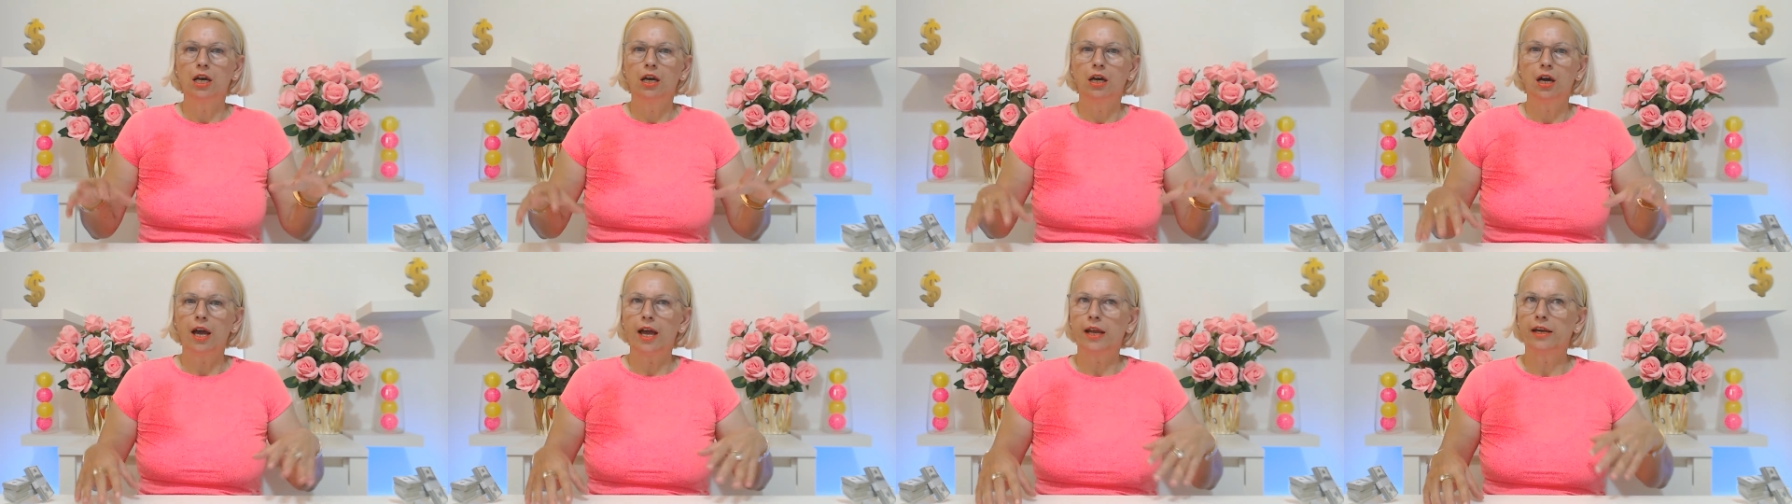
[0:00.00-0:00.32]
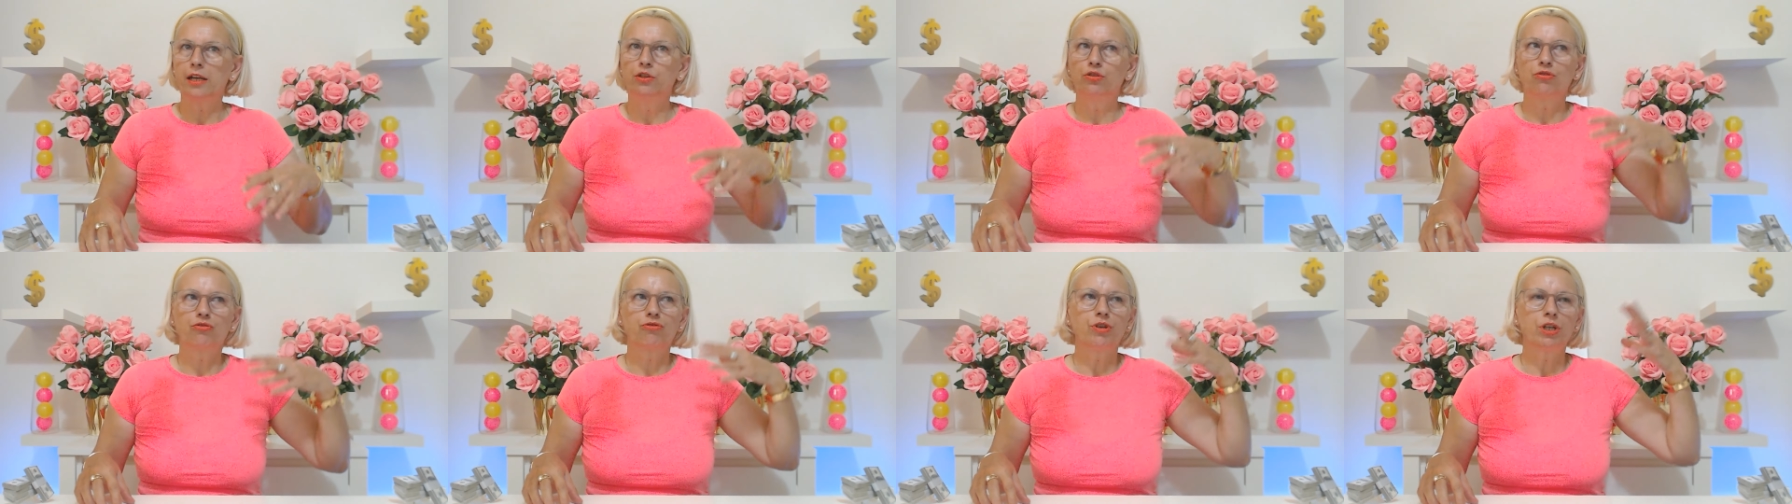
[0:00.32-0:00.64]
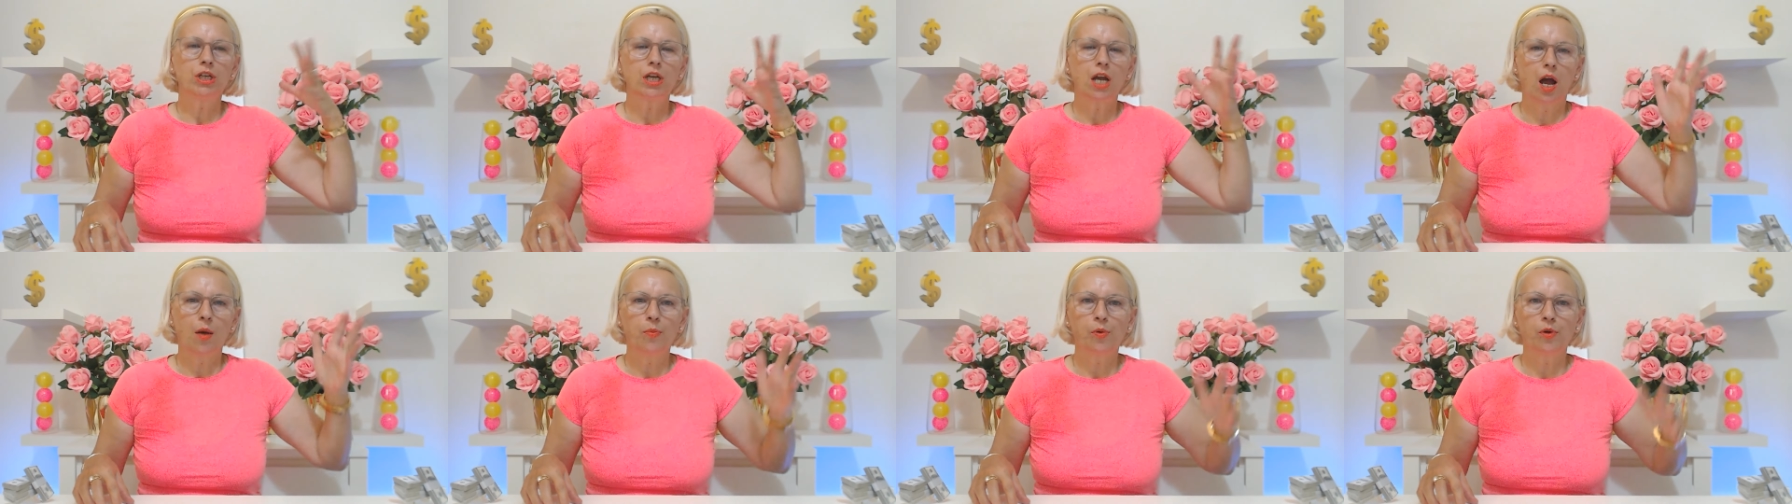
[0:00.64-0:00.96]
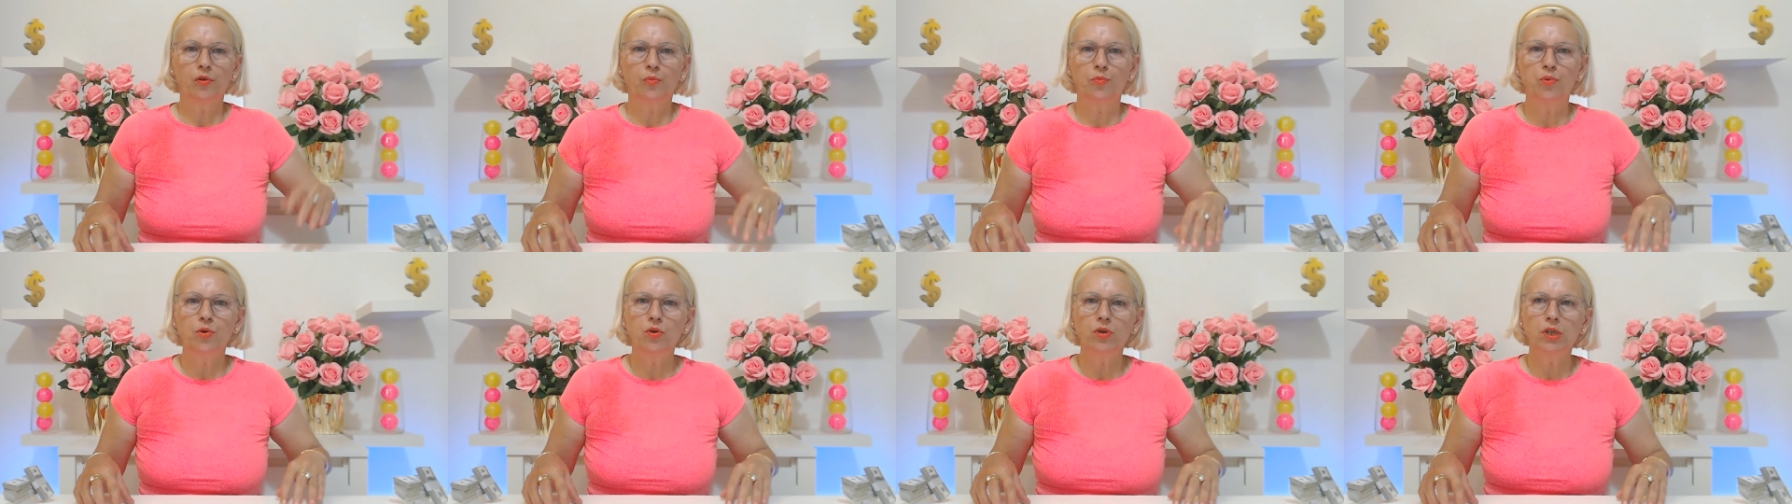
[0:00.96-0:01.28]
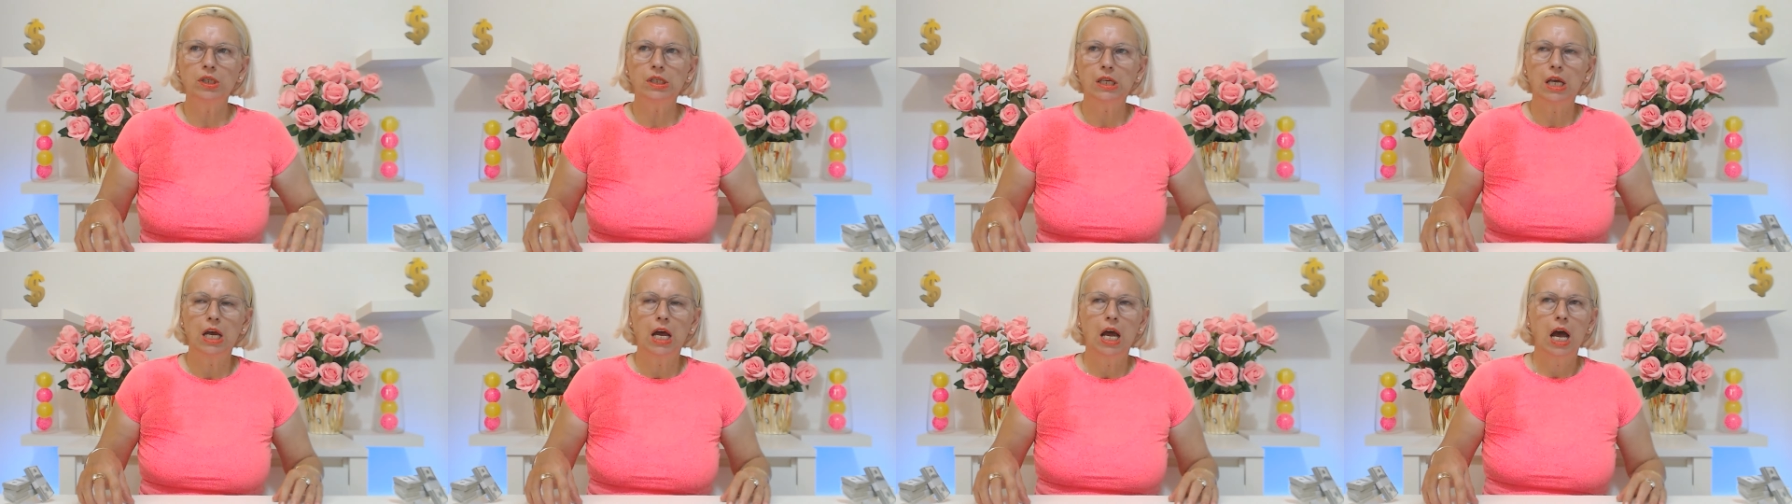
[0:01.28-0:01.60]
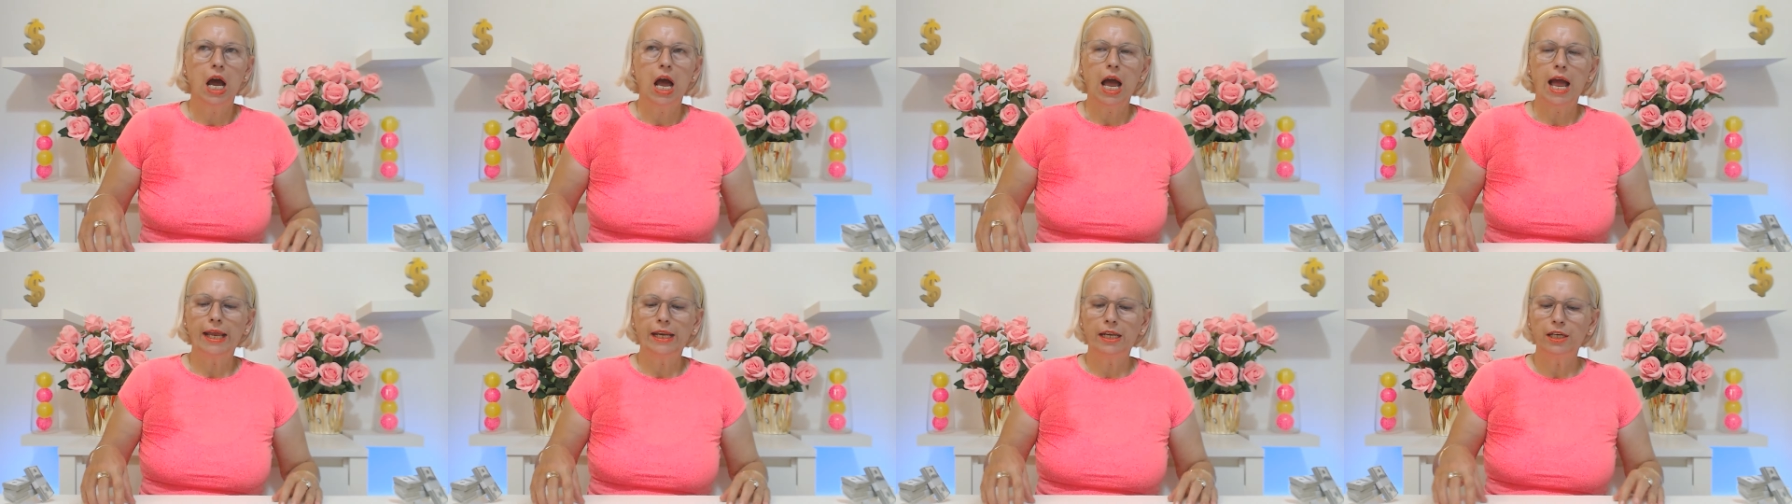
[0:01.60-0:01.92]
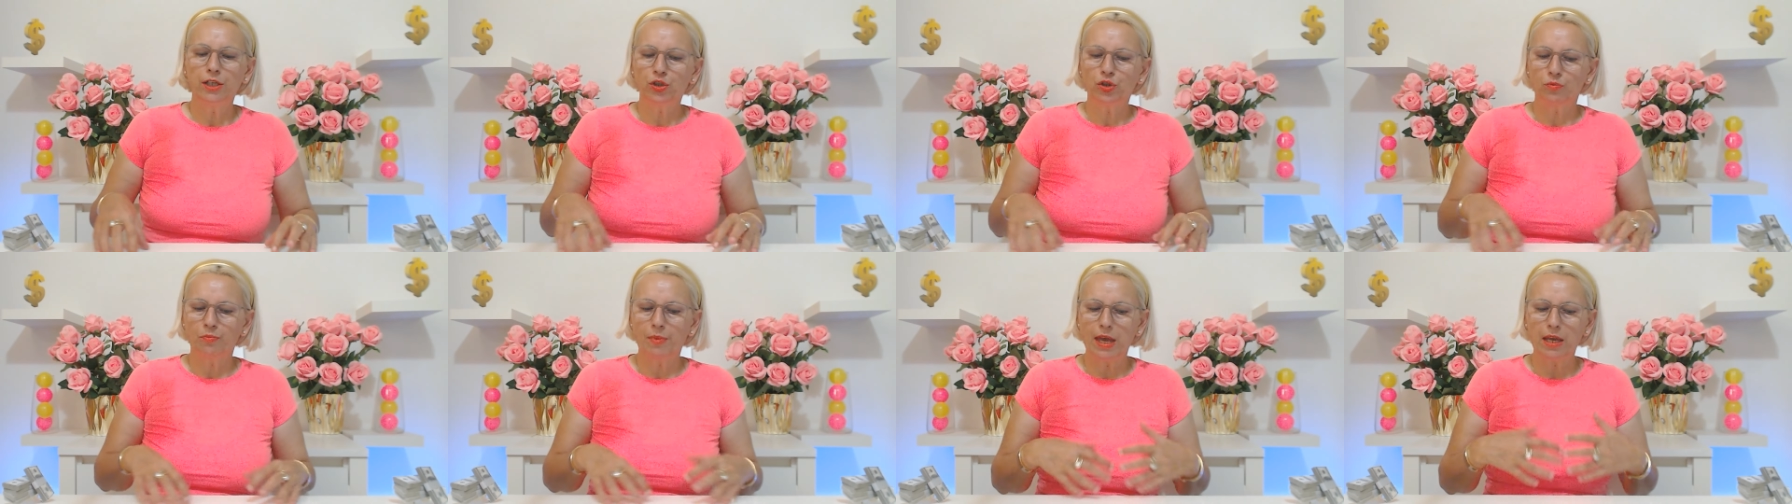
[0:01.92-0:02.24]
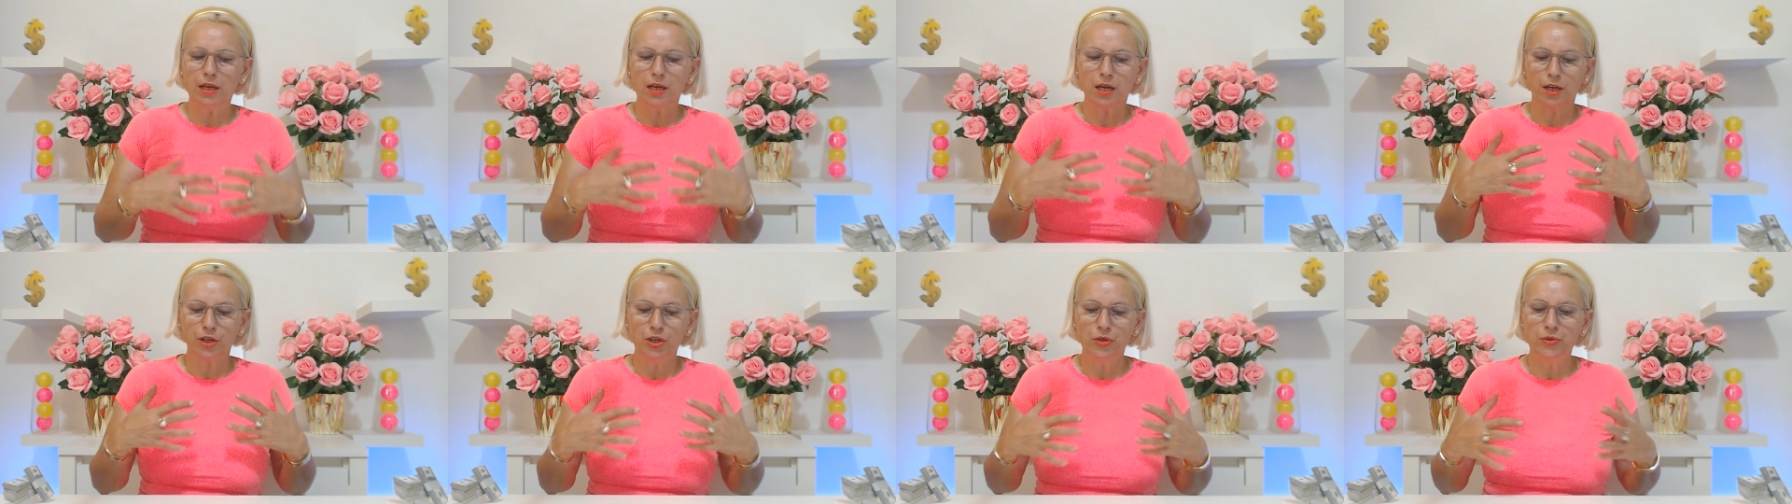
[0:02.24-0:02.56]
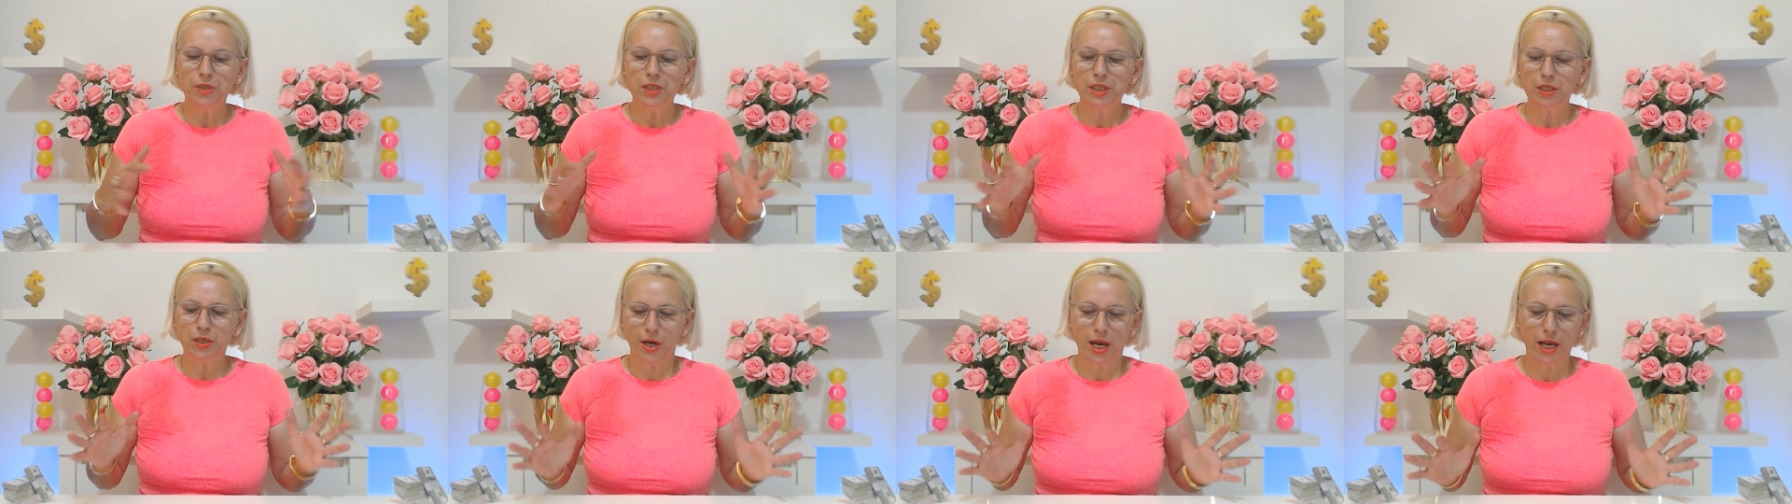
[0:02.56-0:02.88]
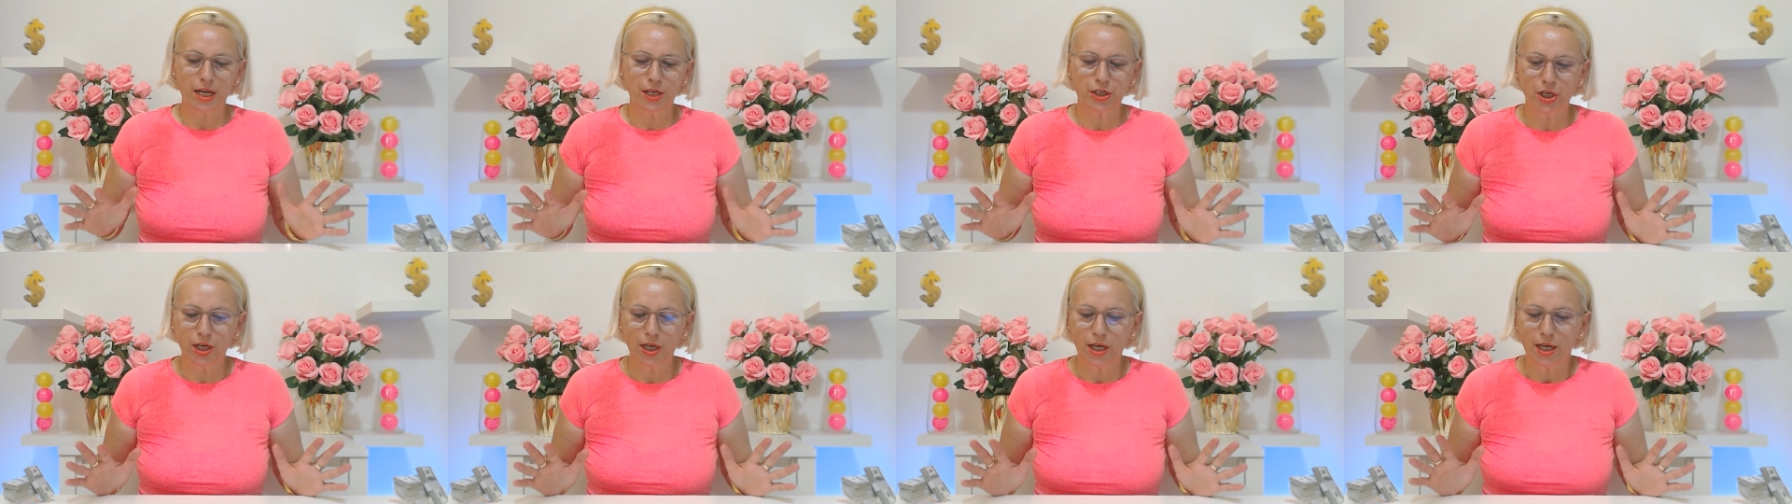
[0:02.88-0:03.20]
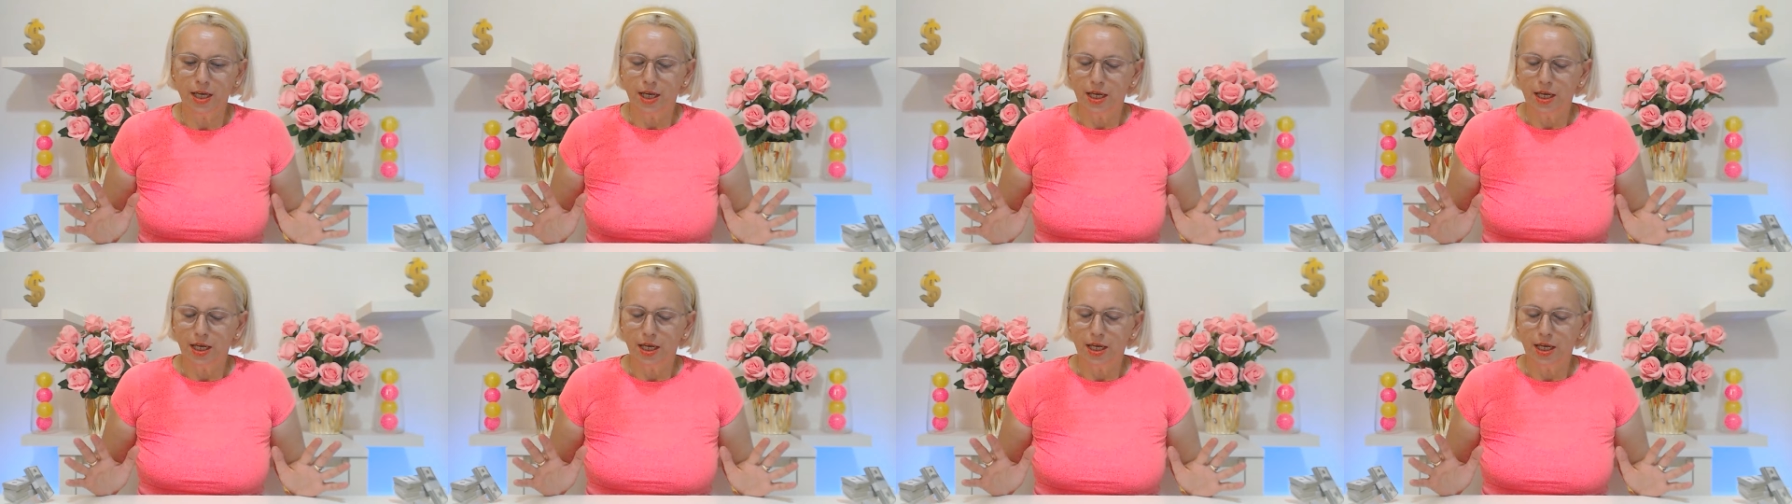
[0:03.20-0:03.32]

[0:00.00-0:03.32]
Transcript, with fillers: I need to read a couple of books, I need to make a new strategy.